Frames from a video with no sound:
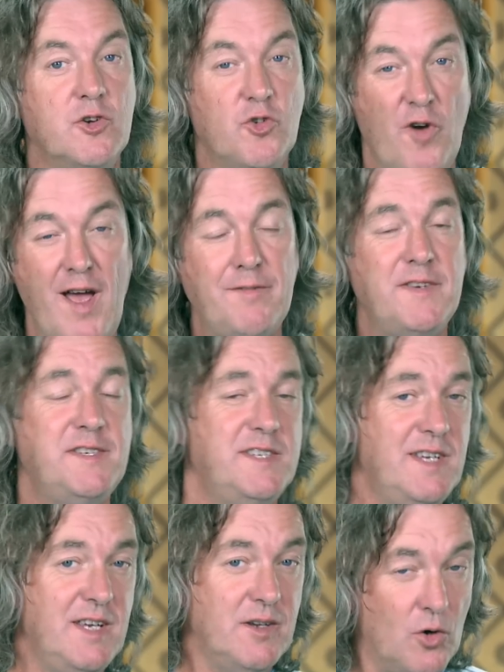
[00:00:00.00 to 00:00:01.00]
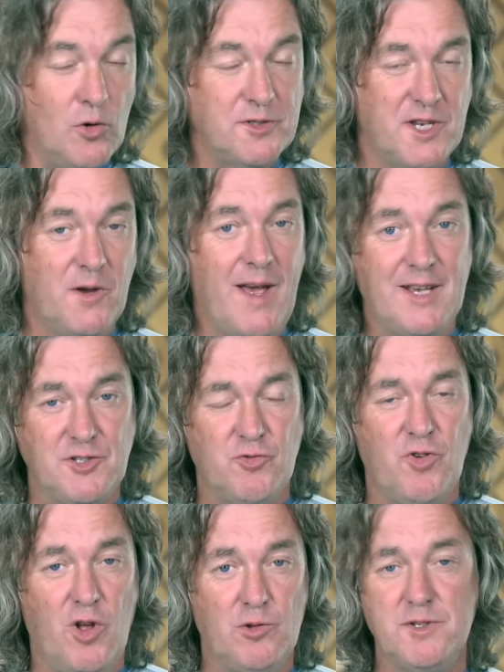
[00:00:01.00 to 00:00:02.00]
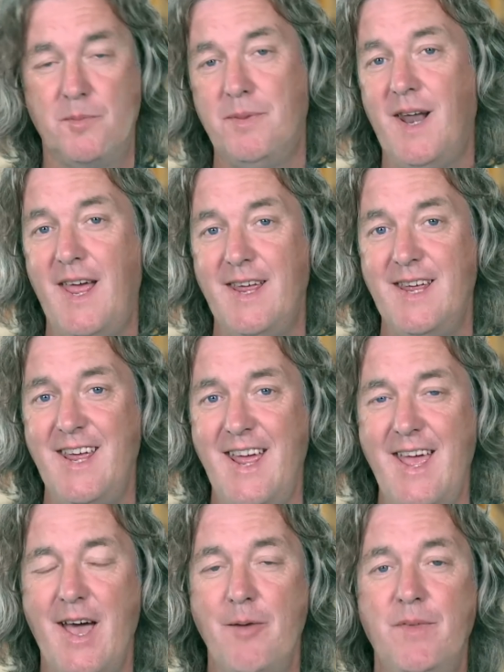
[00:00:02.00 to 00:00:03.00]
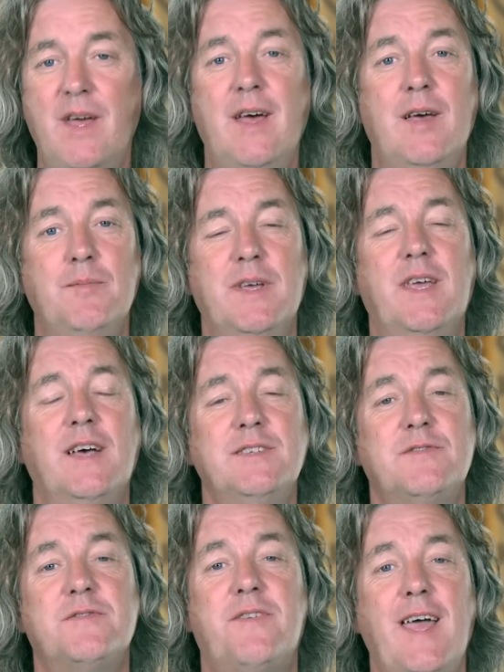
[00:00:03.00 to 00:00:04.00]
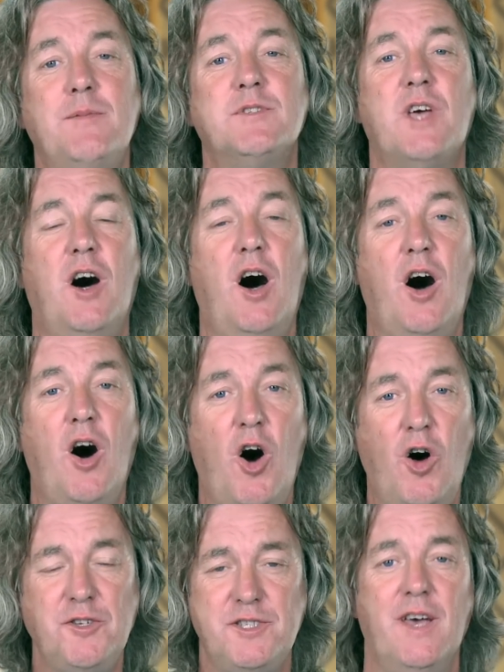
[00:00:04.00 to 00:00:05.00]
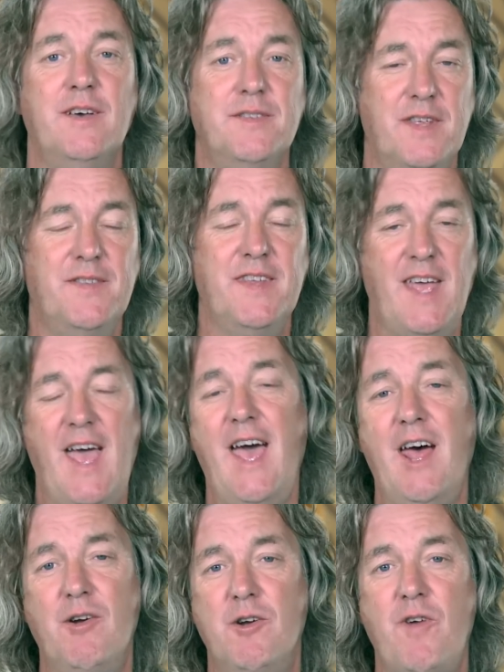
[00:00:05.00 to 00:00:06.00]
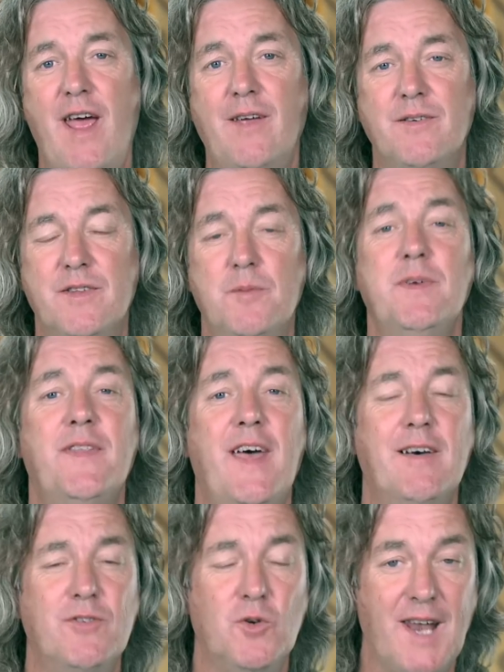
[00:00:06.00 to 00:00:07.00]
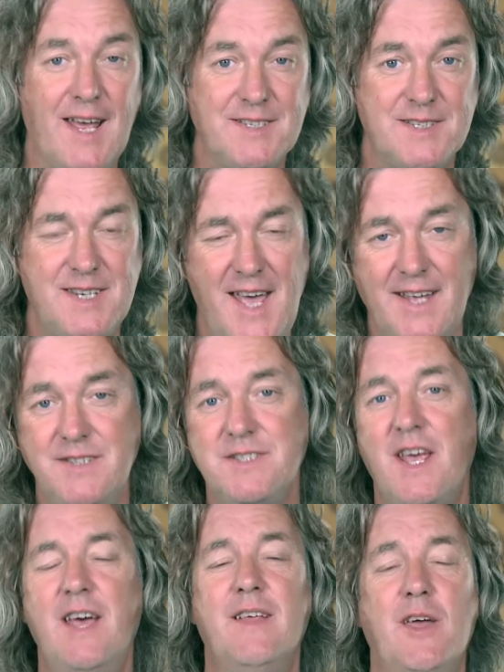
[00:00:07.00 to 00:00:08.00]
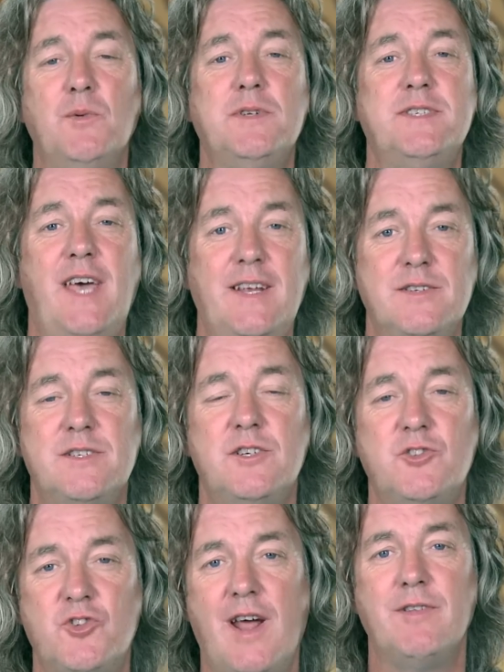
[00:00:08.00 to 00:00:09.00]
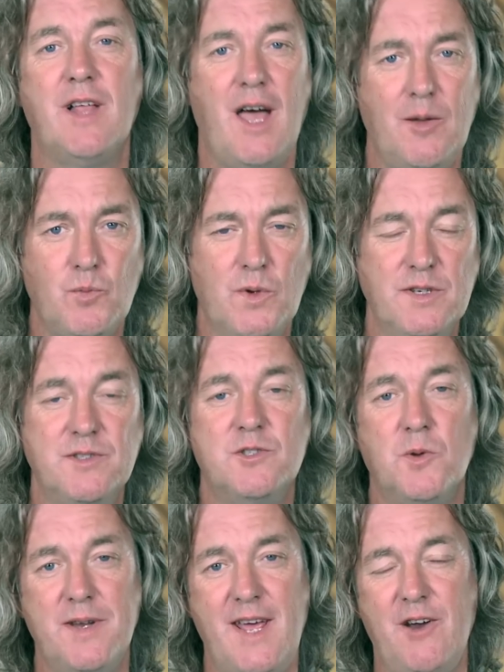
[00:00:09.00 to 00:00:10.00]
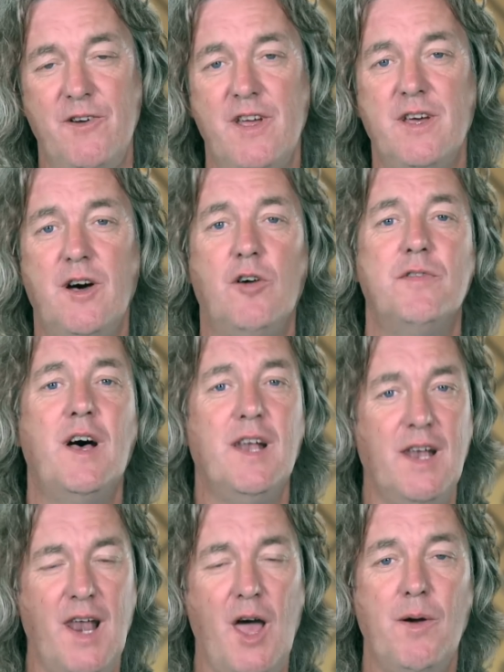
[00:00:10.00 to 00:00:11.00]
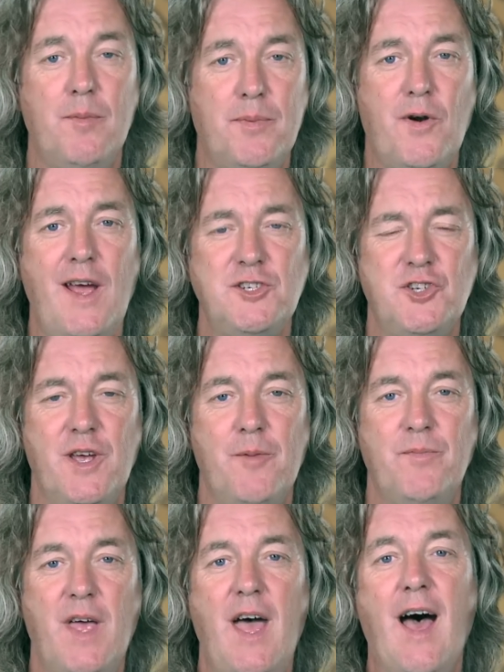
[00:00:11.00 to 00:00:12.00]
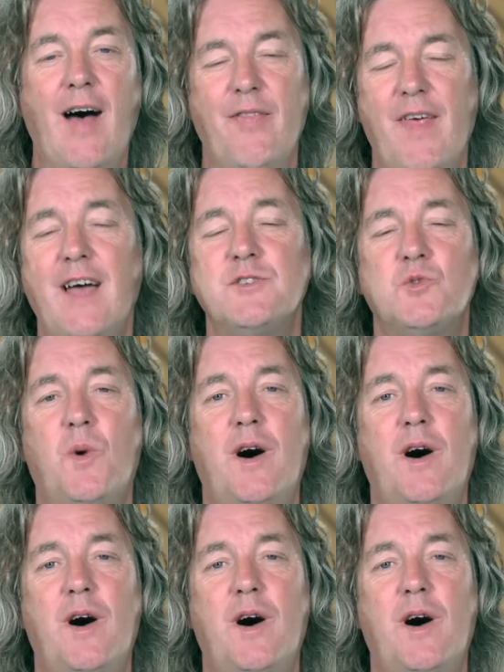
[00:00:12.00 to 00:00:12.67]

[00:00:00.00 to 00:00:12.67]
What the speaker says: Gravity also has a role to play here. Because flames are hotter than the air around them and therefore less dense, they will tend to travel upwards to an area of lower pressure. And that's